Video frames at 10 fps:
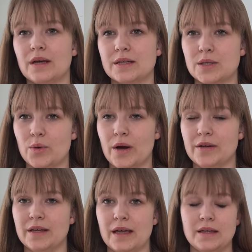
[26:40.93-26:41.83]
a square
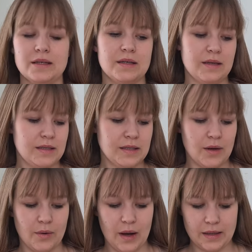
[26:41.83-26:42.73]
neck, so
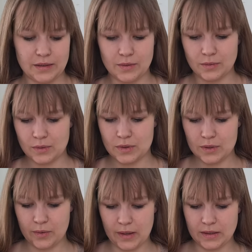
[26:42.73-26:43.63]
I don't
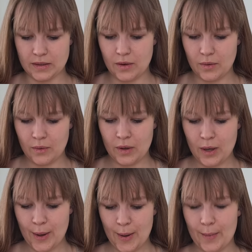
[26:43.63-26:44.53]
quite know,
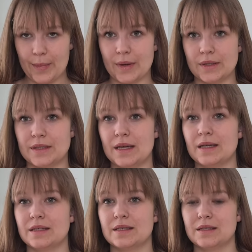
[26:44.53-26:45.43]
but
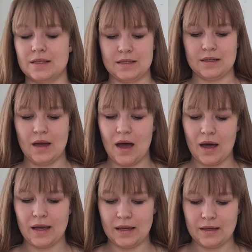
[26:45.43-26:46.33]

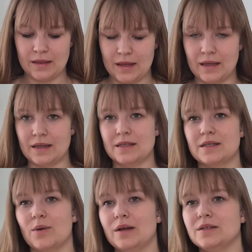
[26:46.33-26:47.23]
I think
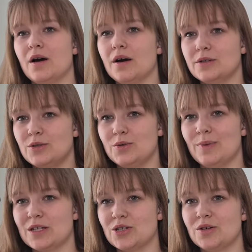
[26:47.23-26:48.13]
it's quite hard to
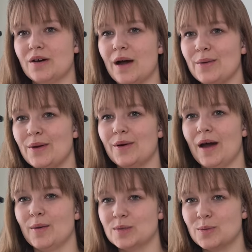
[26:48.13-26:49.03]
measure how long
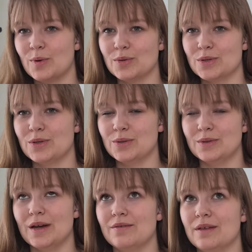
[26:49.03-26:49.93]
I'm supposed to do
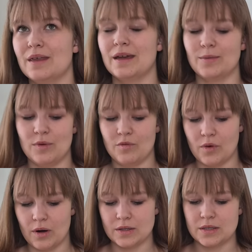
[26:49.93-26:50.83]
everything
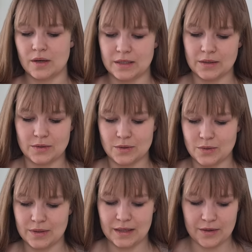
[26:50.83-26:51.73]
before starting to
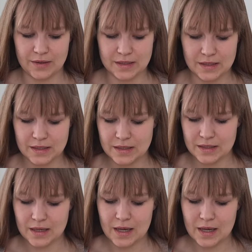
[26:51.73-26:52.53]
do the increases.